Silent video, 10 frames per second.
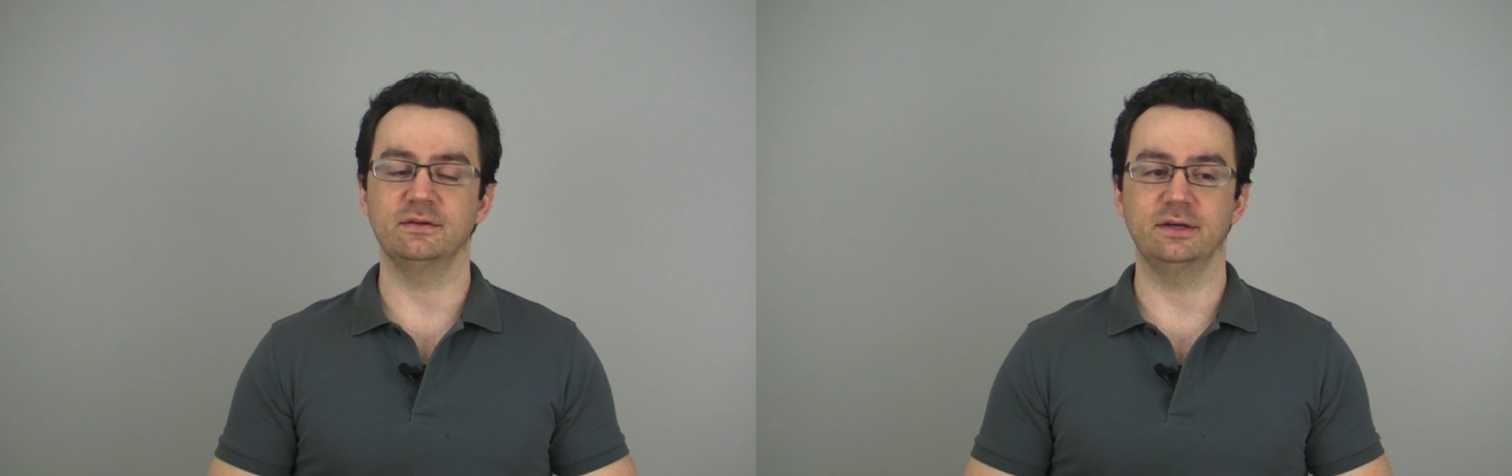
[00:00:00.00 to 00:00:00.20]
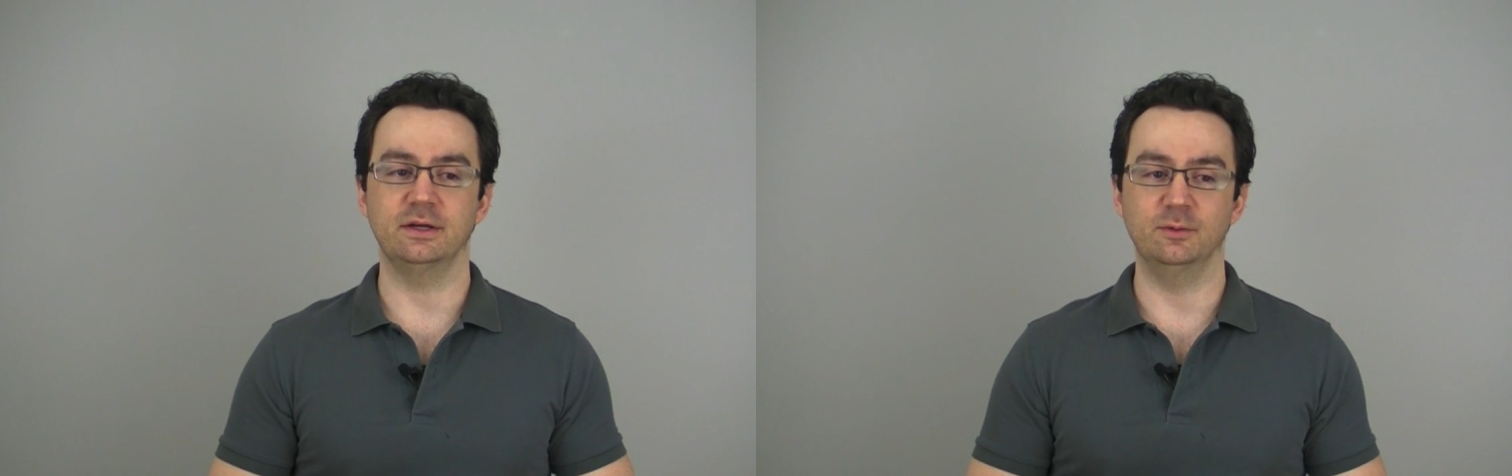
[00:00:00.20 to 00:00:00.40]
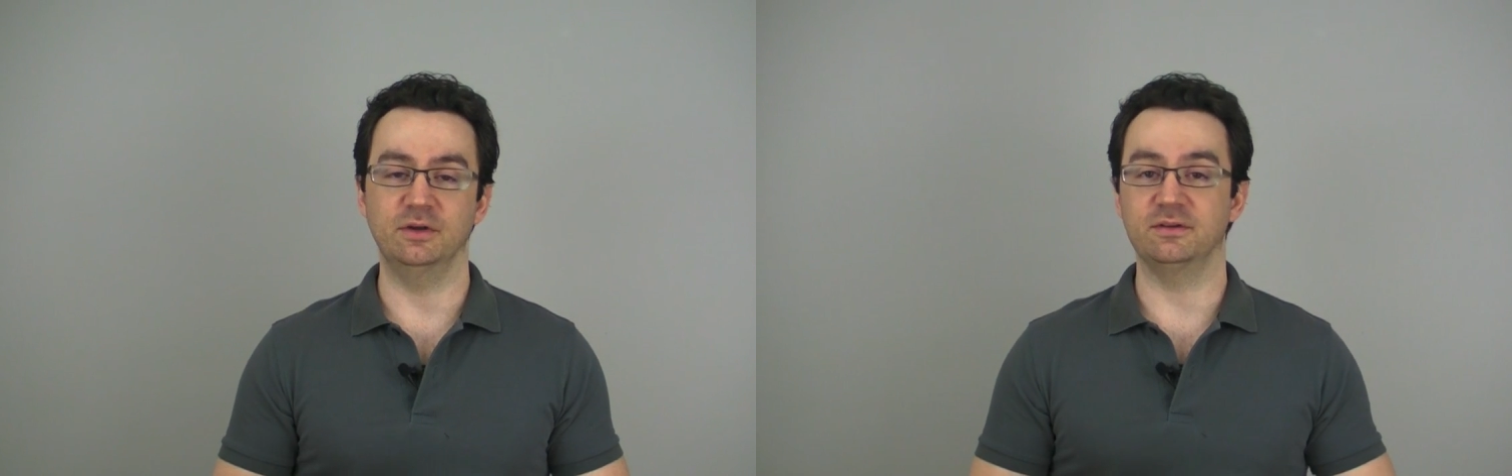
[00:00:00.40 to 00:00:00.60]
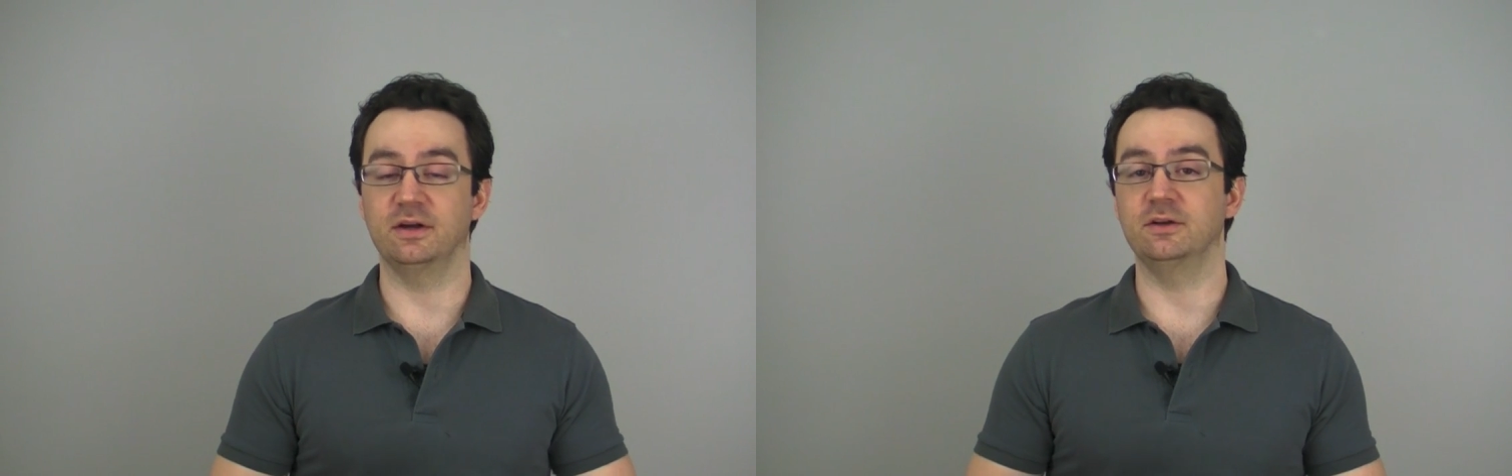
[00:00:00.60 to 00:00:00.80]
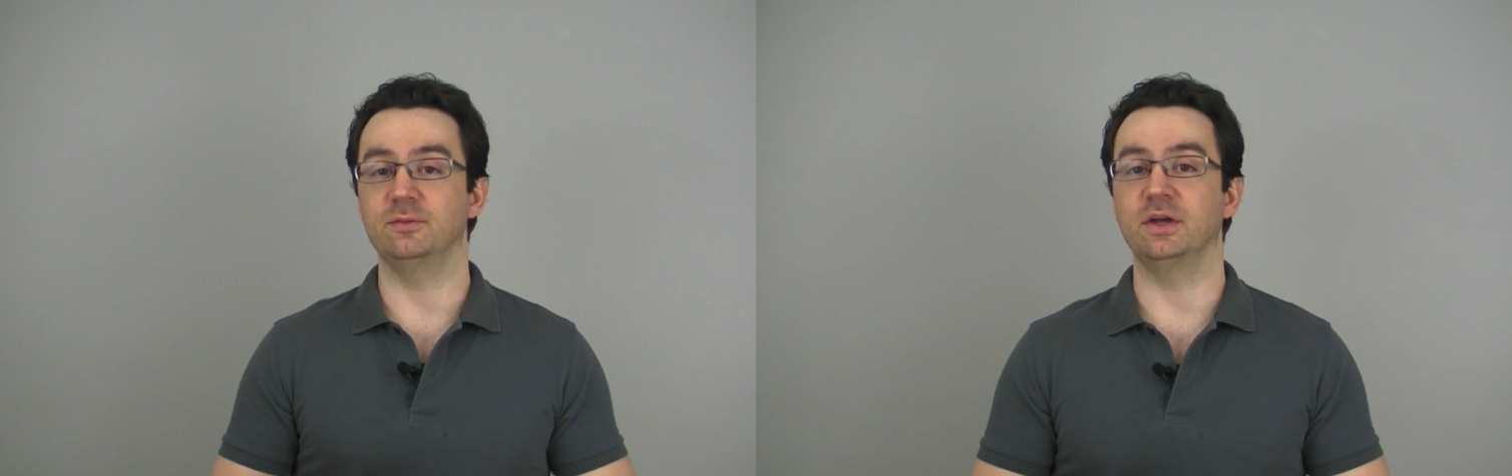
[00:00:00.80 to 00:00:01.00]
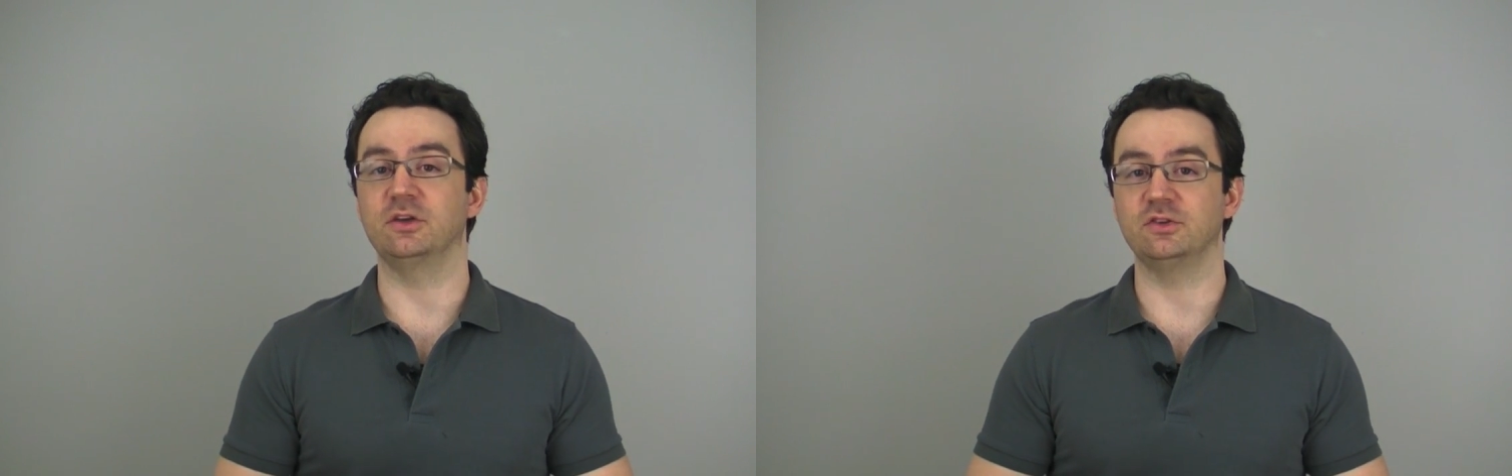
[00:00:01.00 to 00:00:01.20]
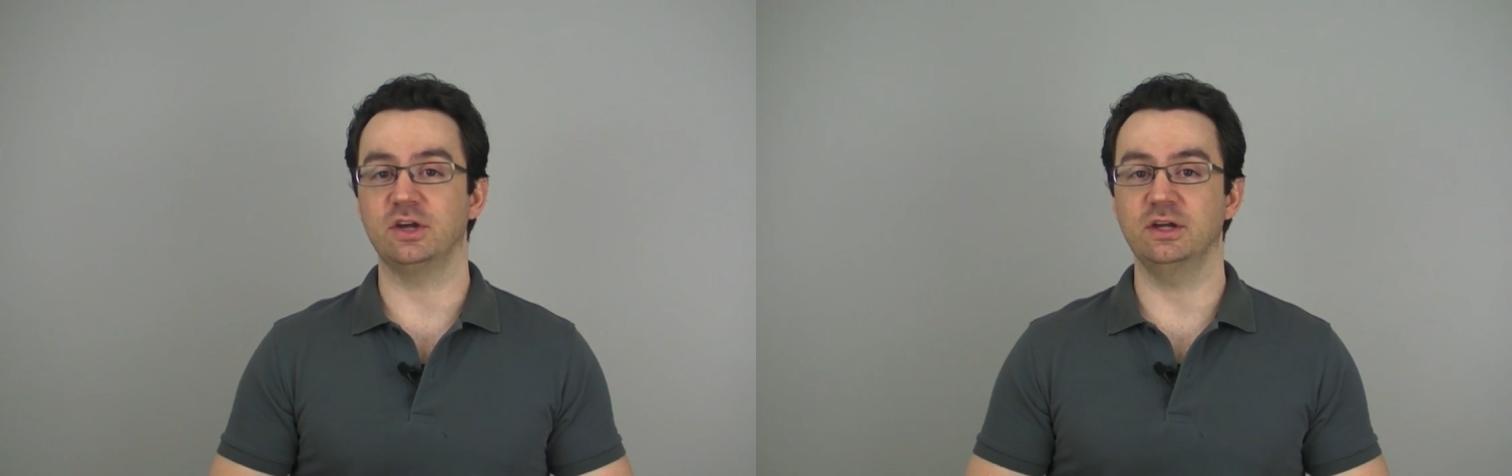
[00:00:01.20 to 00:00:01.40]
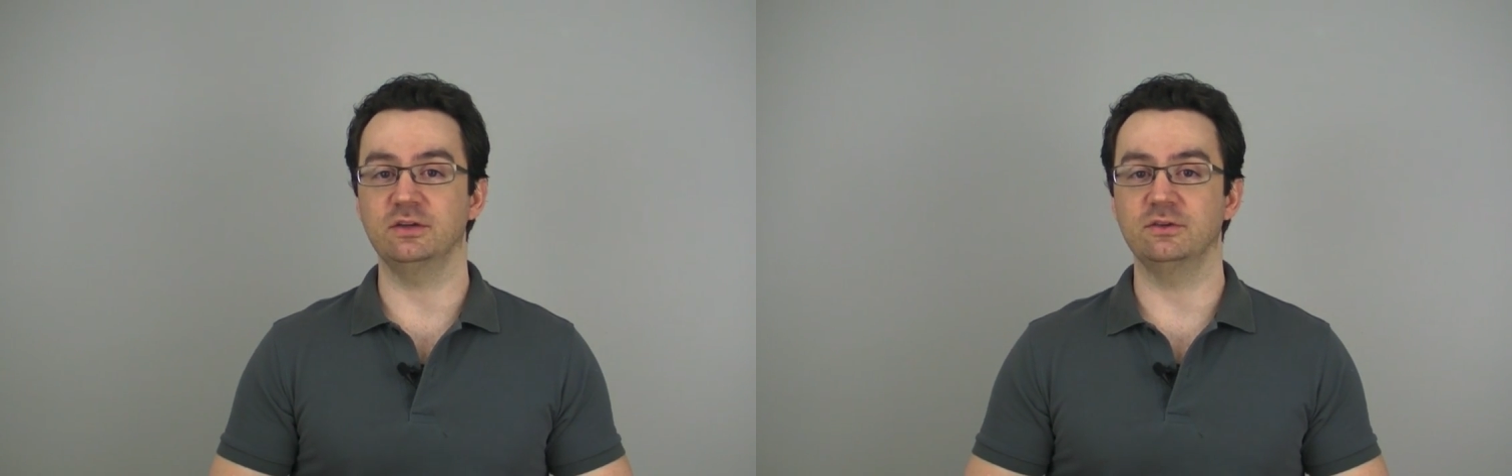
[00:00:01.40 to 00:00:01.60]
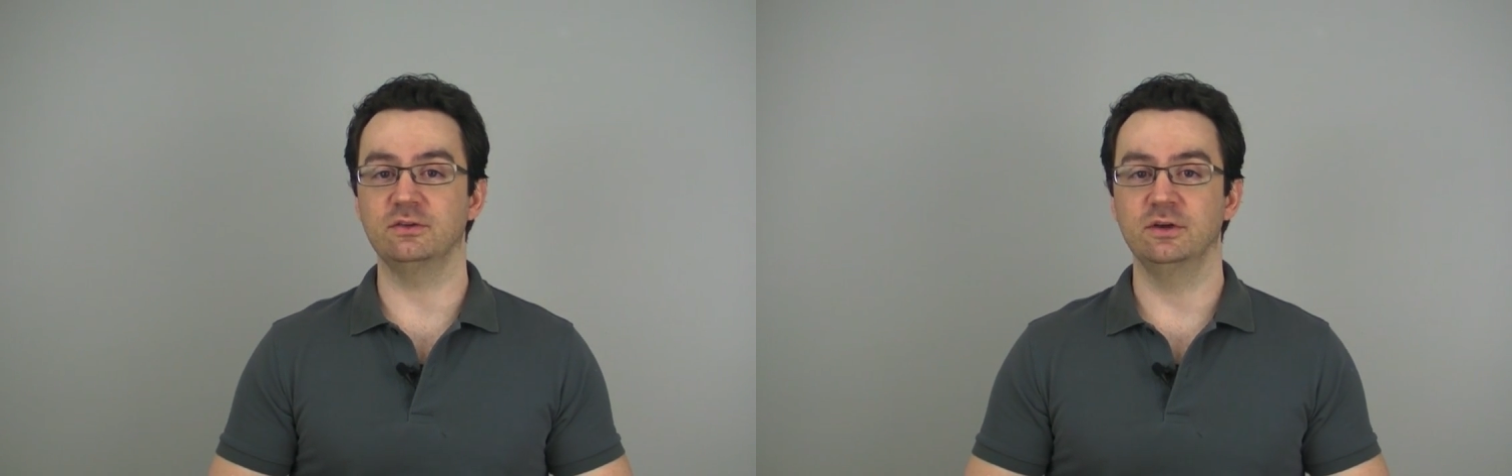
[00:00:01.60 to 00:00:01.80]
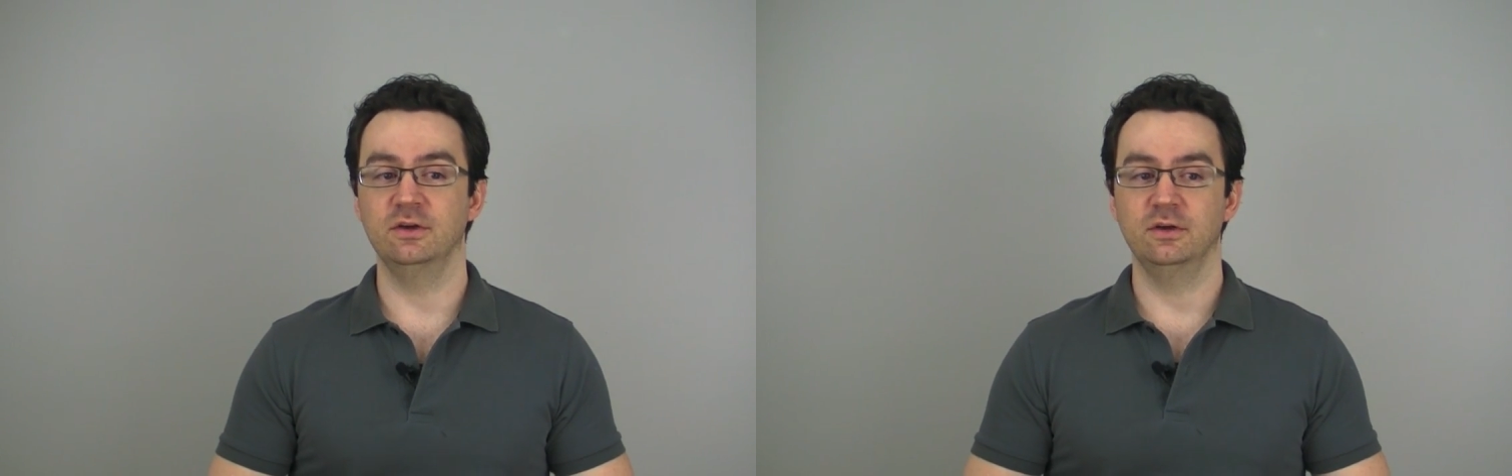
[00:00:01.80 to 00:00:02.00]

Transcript: and we decided to make a change